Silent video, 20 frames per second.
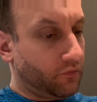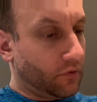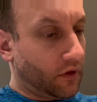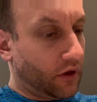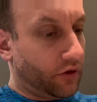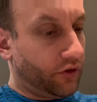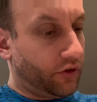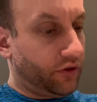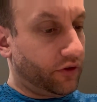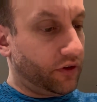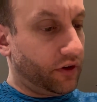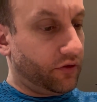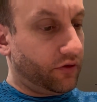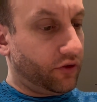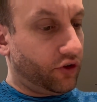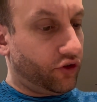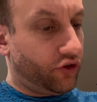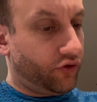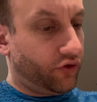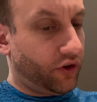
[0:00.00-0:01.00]
So let's see,
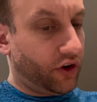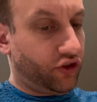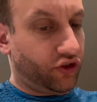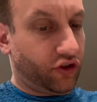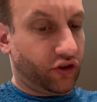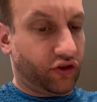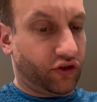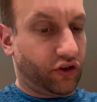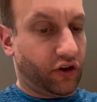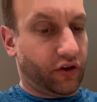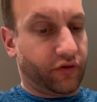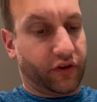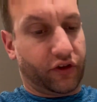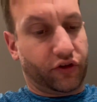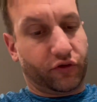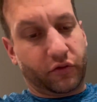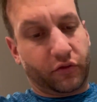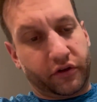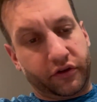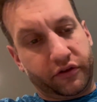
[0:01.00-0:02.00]
fish and
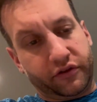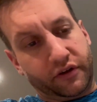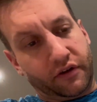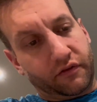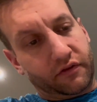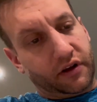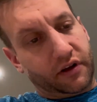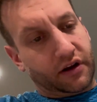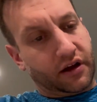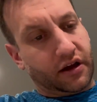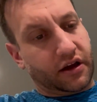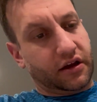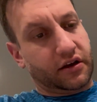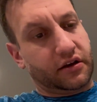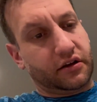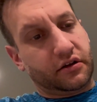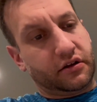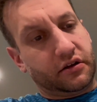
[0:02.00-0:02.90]
shellfish, $179.